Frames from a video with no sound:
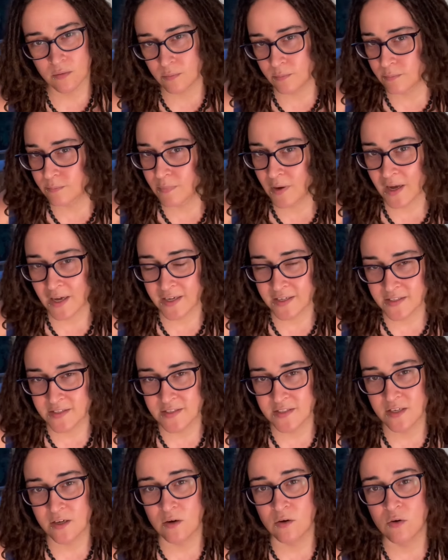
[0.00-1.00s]
by
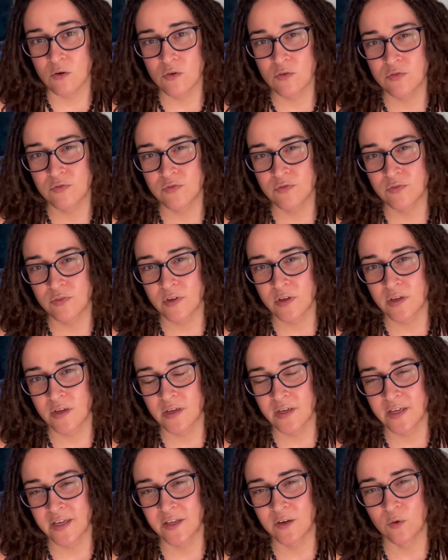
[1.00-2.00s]
itself
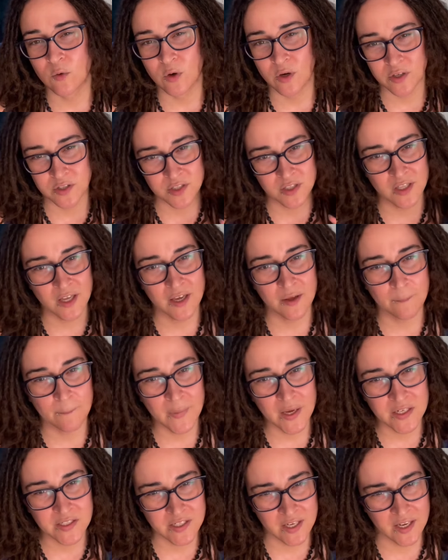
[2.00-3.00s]
in order to
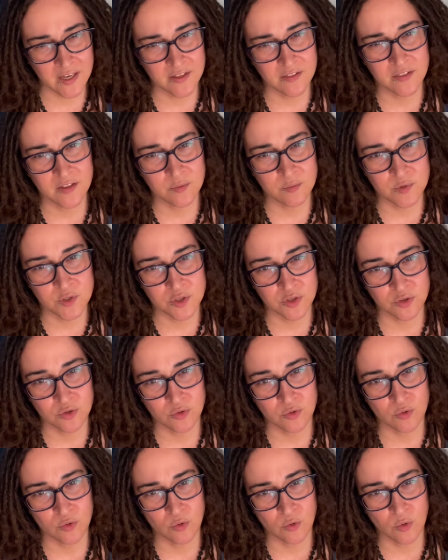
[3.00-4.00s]
maintain them
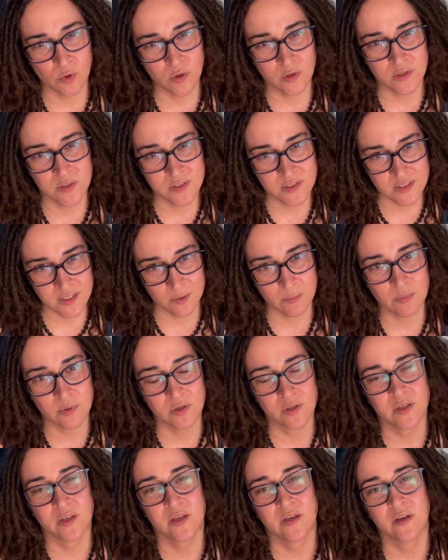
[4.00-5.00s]
two
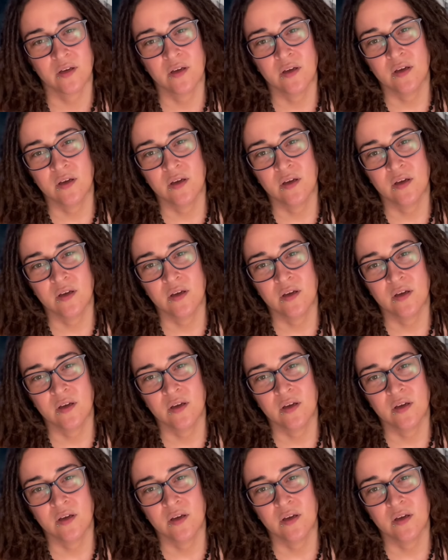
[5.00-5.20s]
separately.